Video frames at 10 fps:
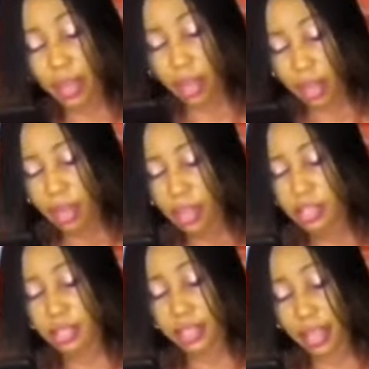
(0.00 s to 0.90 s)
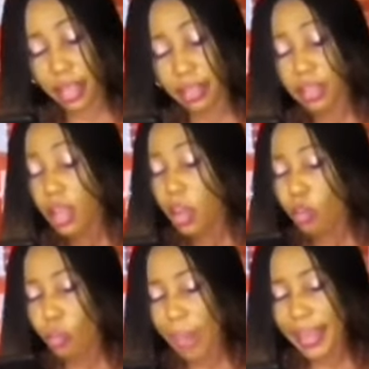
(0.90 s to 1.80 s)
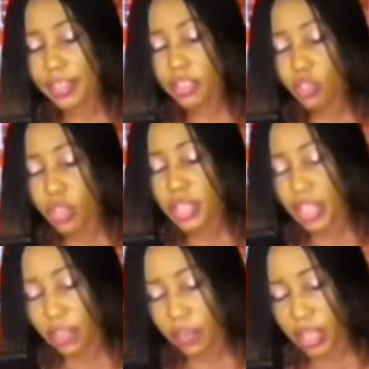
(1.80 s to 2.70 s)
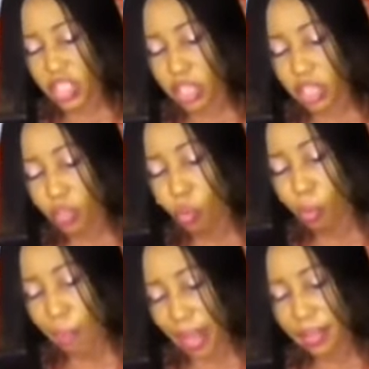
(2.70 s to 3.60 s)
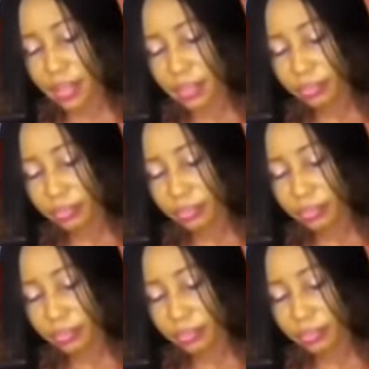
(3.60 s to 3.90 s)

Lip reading: August 10, we'll make it 2 years anniversary we met.